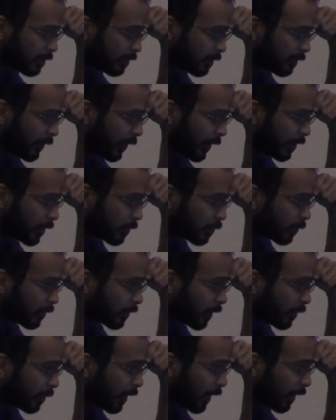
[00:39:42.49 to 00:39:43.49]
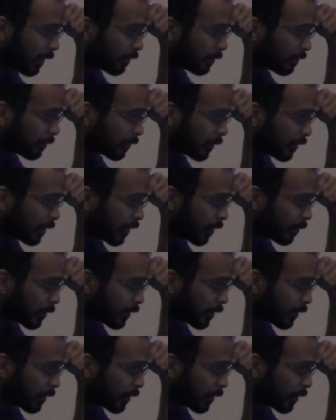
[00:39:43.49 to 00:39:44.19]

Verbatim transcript: variable that we have written up